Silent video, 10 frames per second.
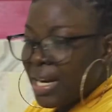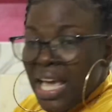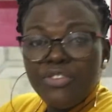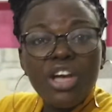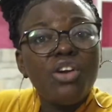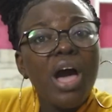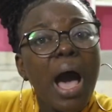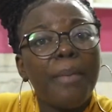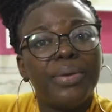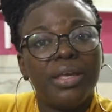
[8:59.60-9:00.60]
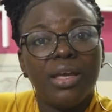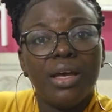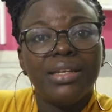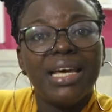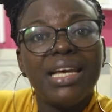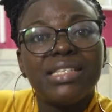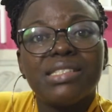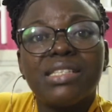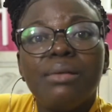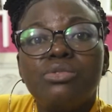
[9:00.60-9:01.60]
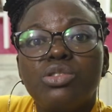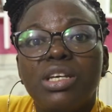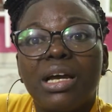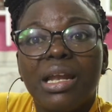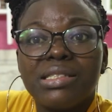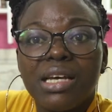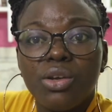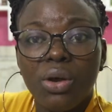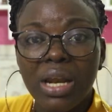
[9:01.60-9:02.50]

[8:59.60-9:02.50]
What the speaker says: If you're not happy, then it is time to declutter your